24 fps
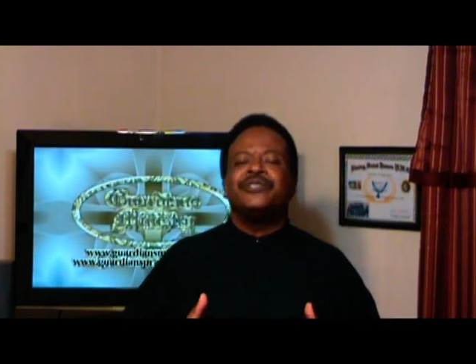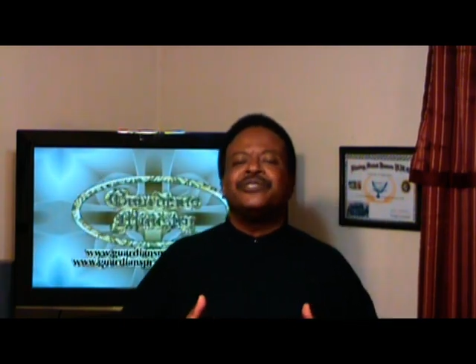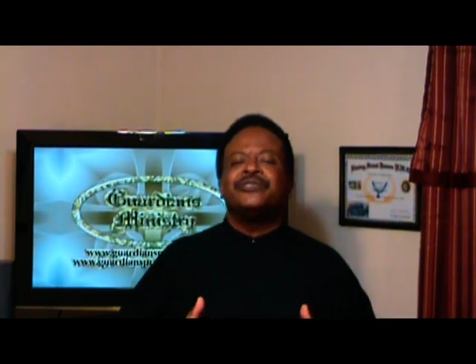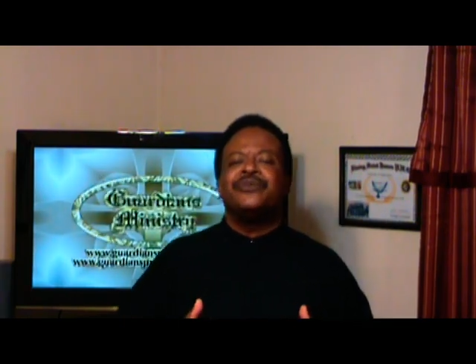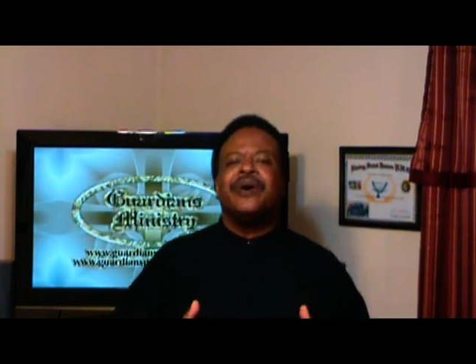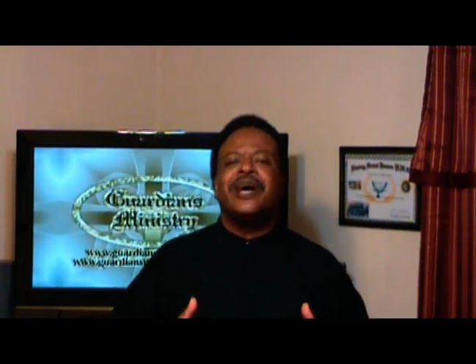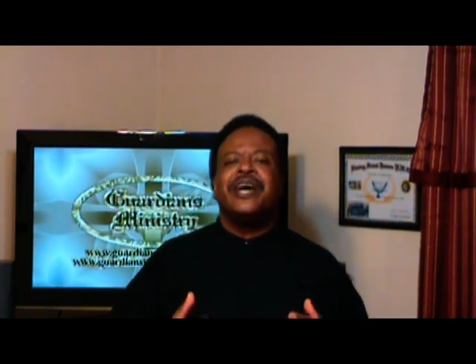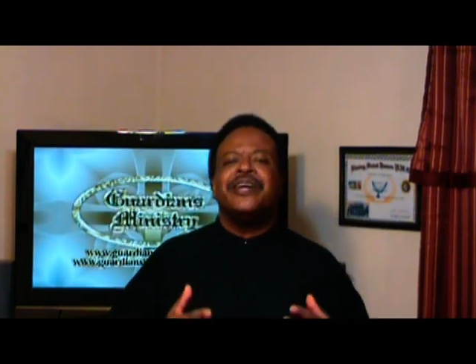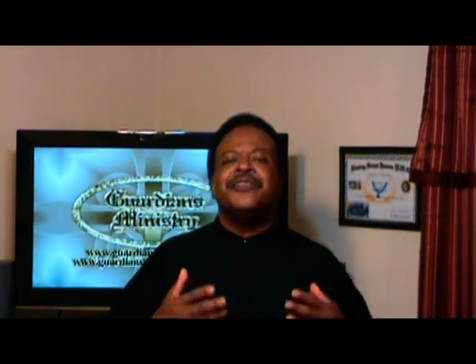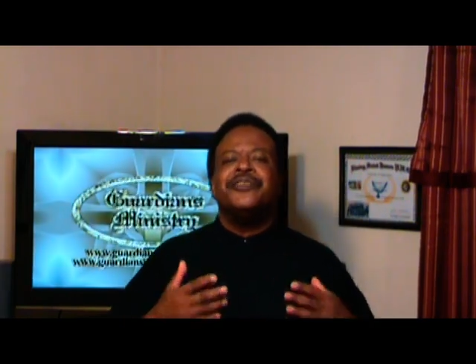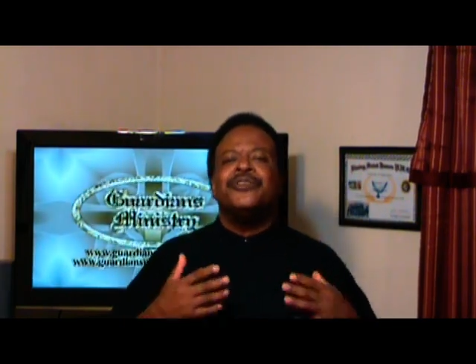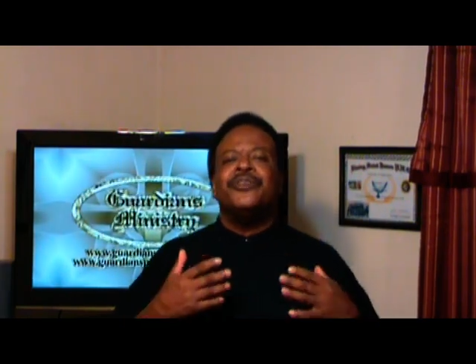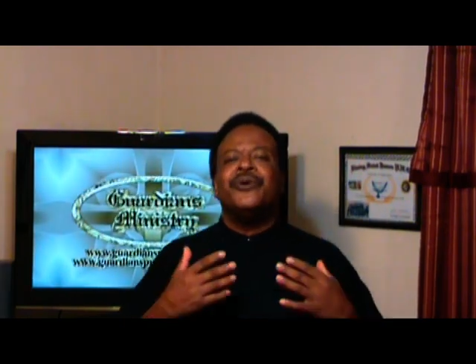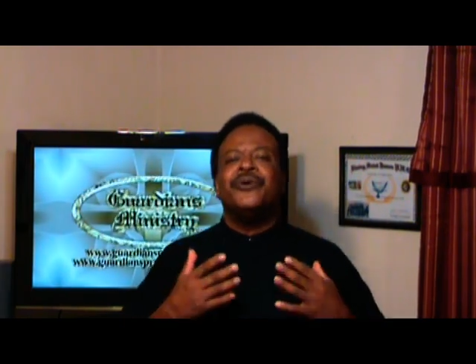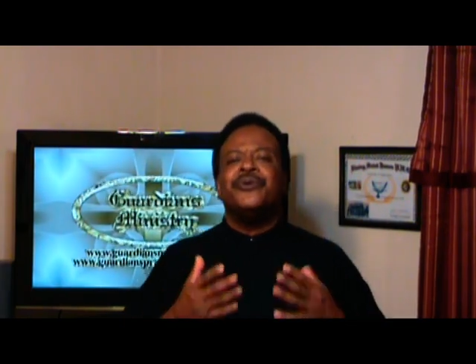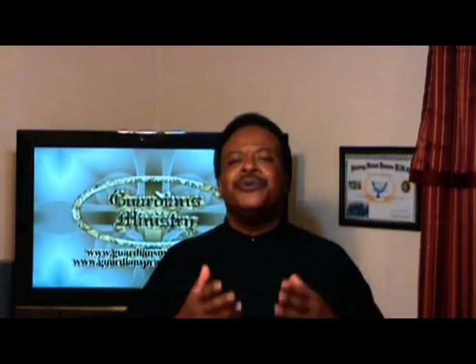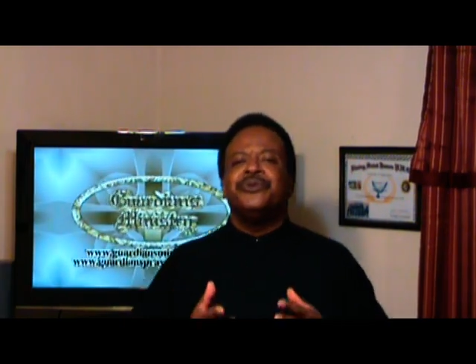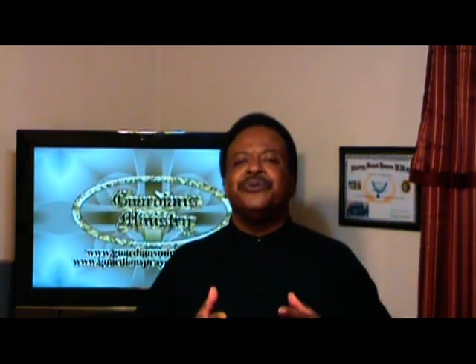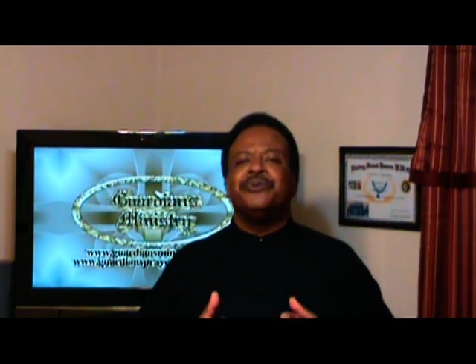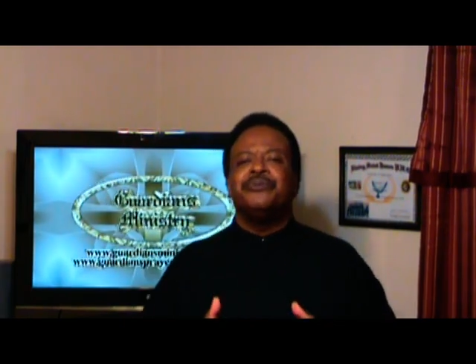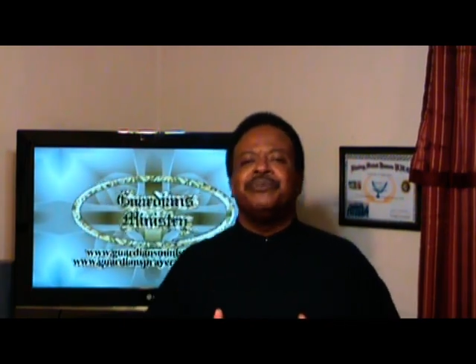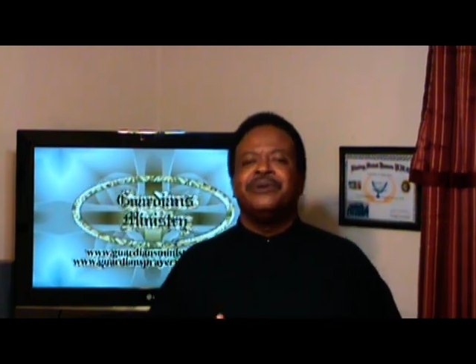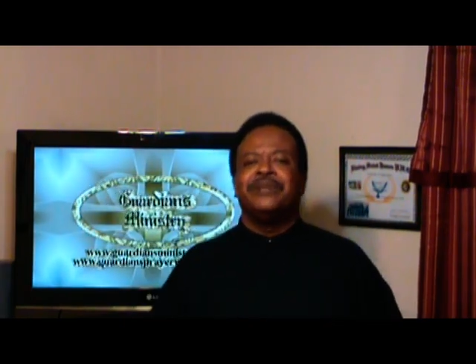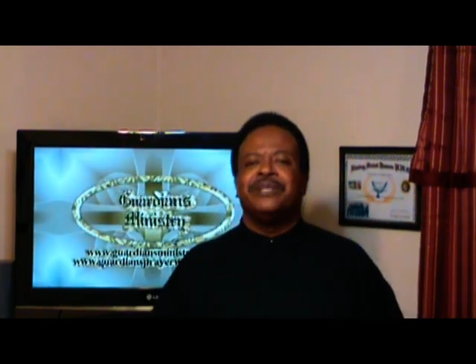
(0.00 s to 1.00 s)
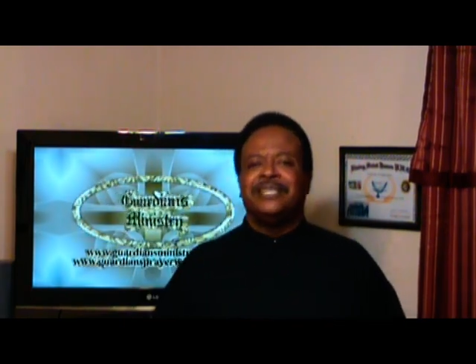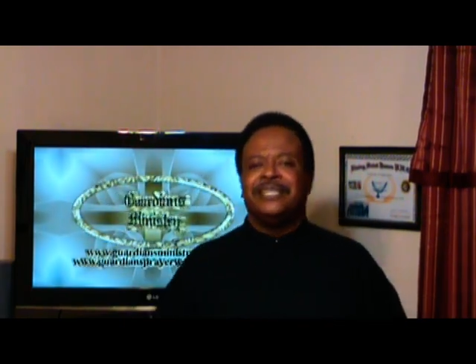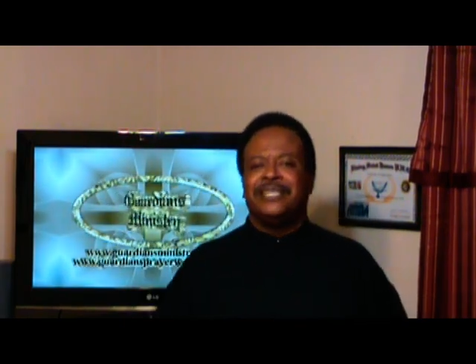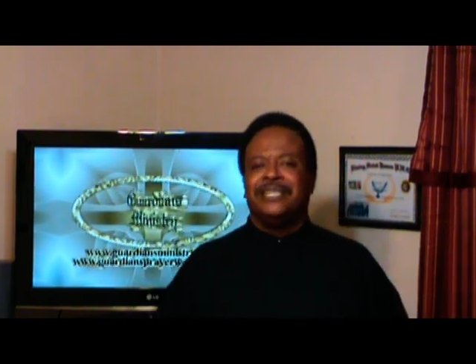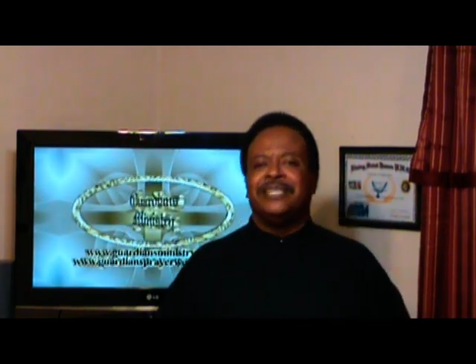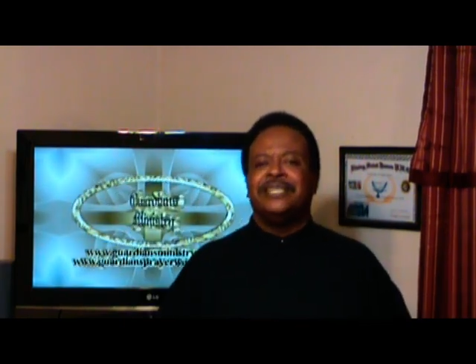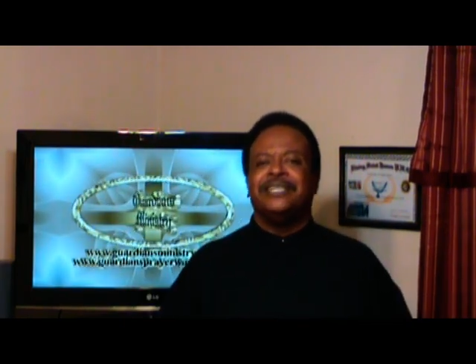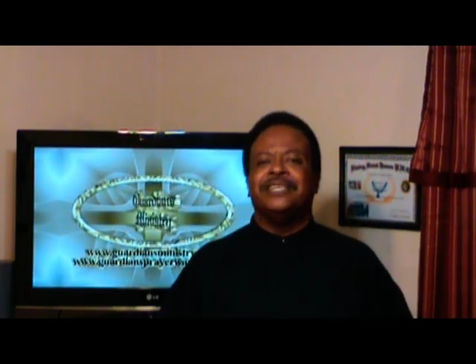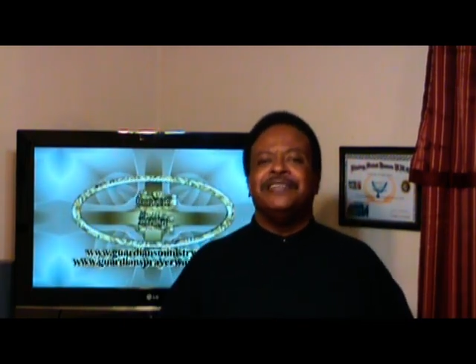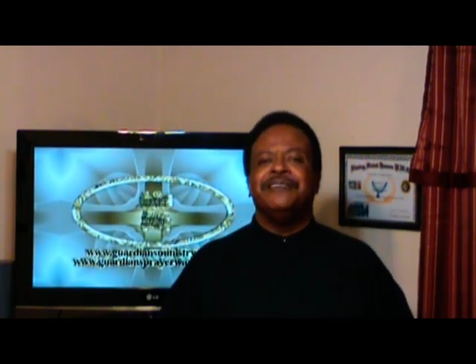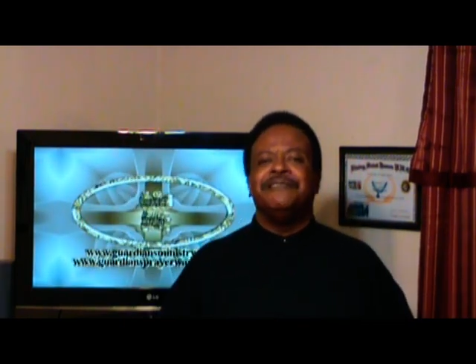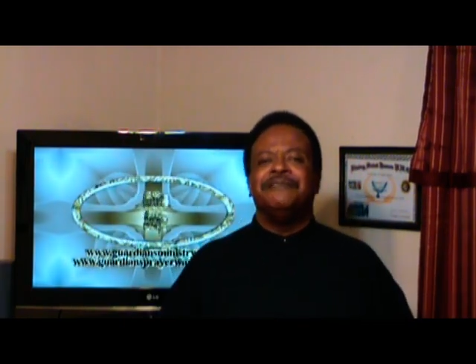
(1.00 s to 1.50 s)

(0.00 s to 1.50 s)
so I know you believe.